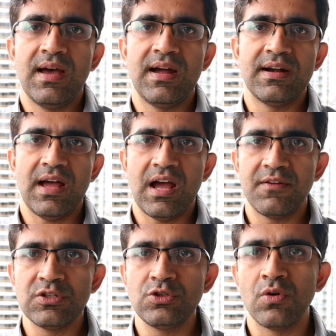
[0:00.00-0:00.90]
And I
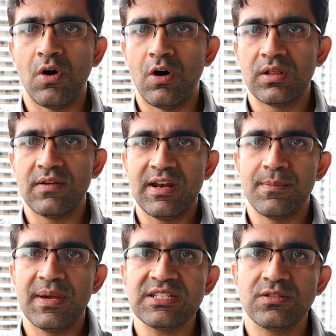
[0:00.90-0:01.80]
wish you all the
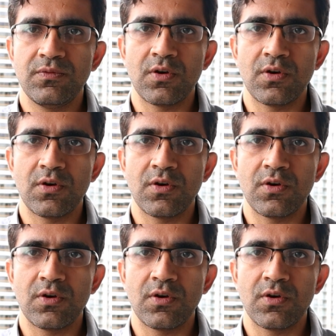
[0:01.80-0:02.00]
very best